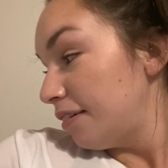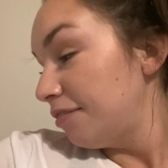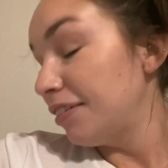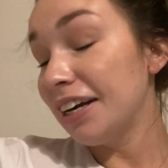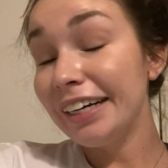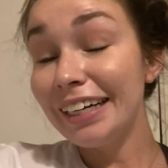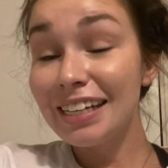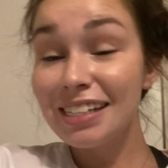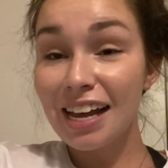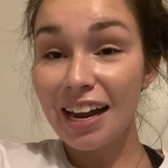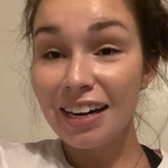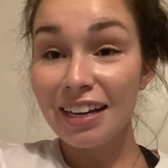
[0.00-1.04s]
very
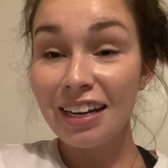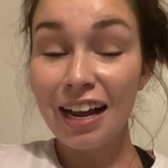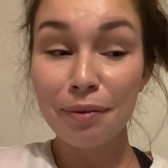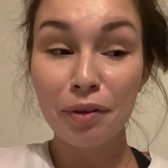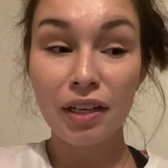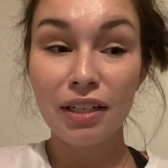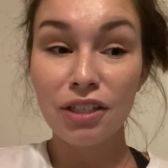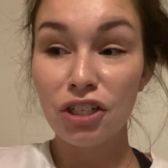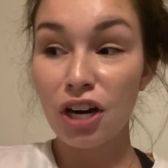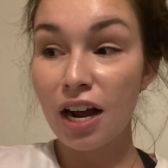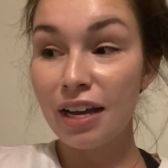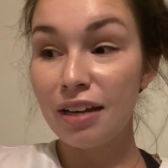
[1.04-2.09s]
excited. I'm gonna
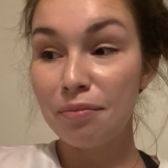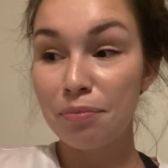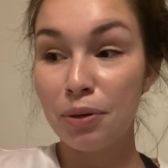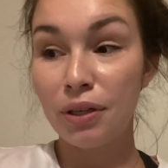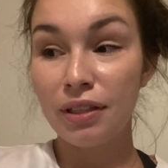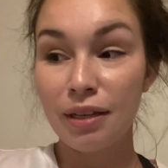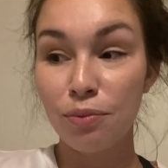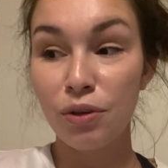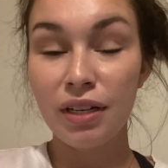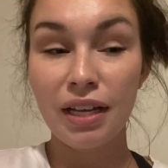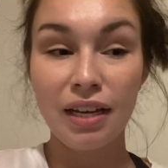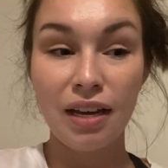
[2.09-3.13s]
try and put them
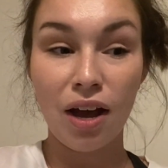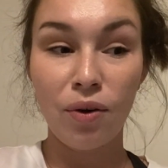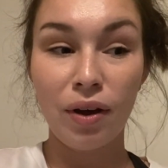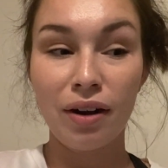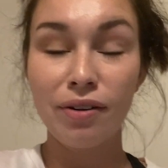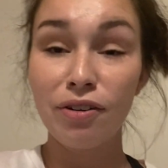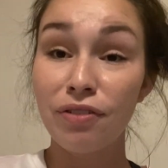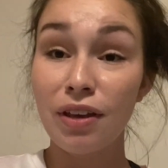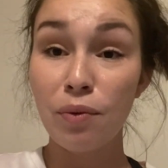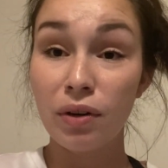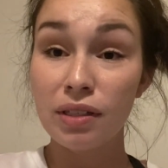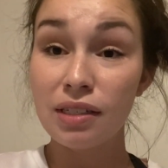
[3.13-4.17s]
where they go. I don't know if he
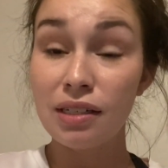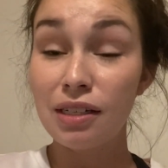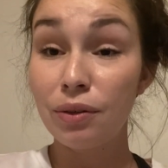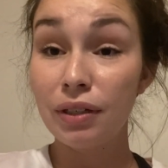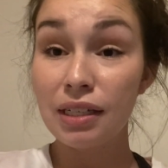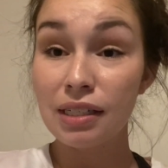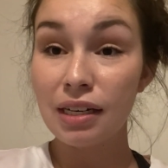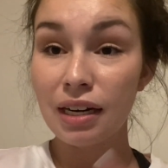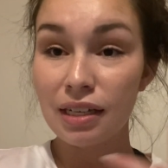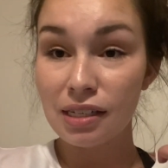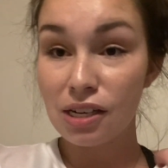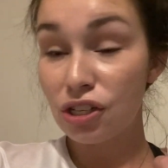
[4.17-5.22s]
wants to deal with his tonight.
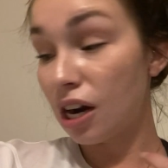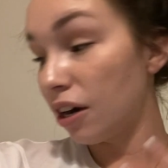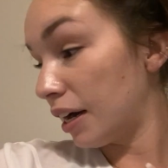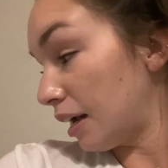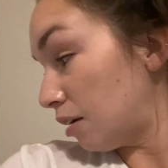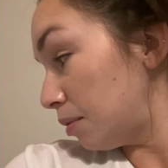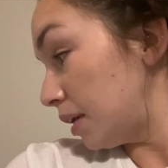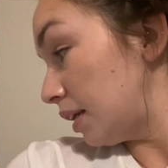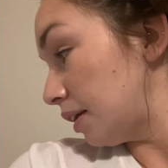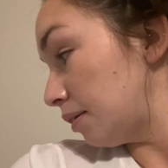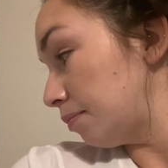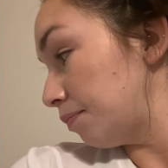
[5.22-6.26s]
He's in the shower right now, but
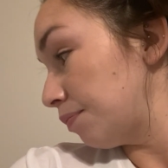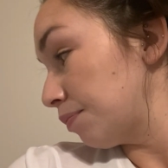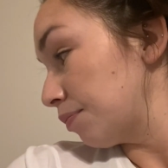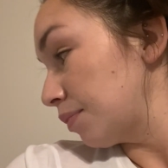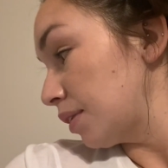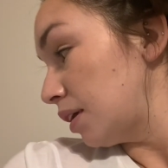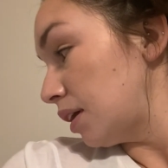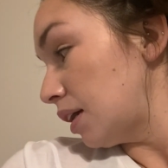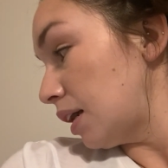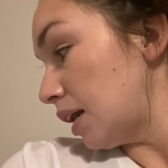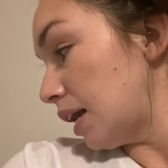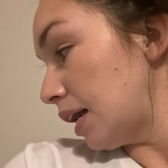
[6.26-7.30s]

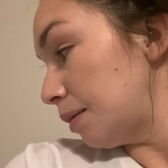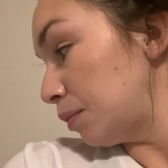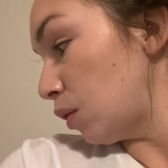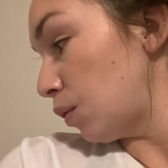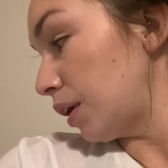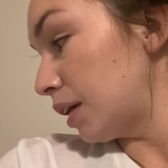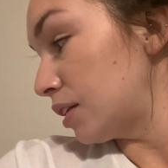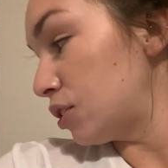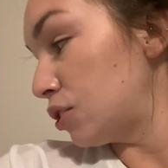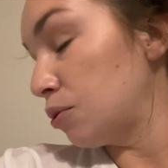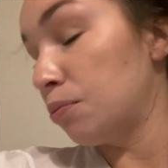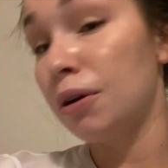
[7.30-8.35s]
I'm going
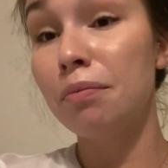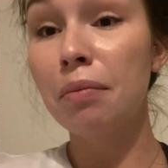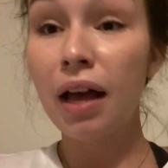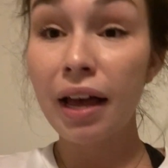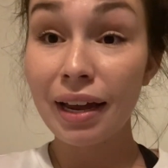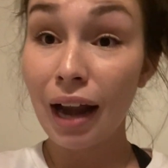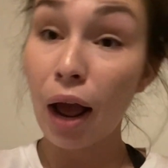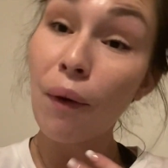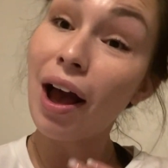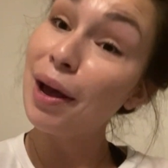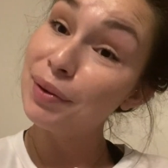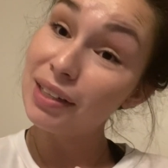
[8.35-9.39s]
to put mine how
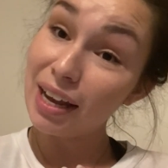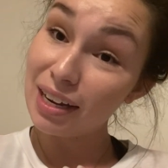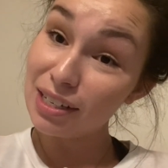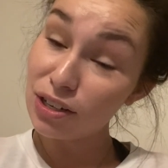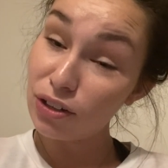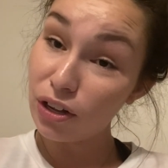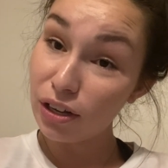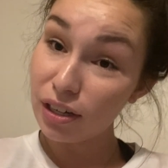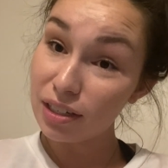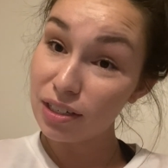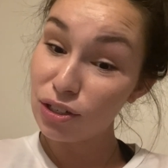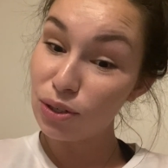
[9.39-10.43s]
I would like it to look
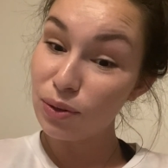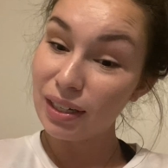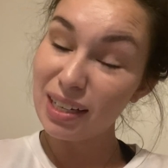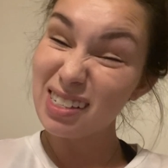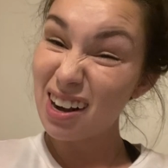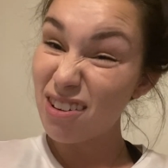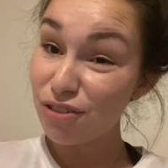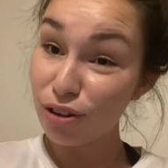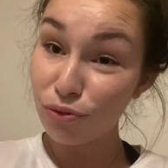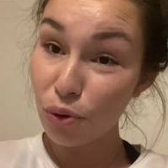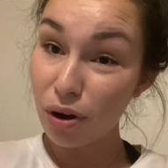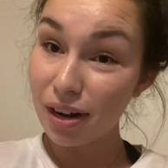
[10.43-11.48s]
to at least get a feel
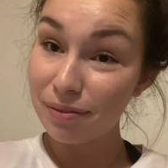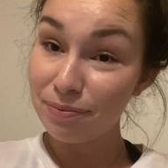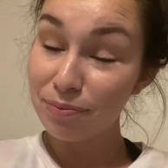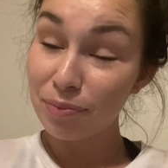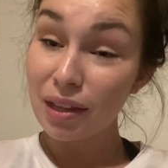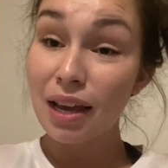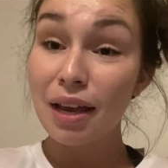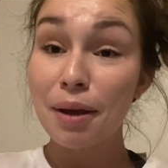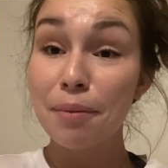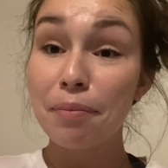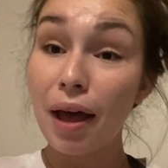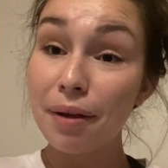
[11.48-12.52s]
for it.
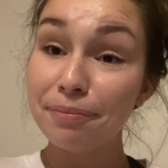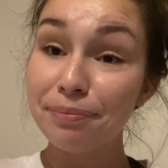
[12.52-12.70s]
But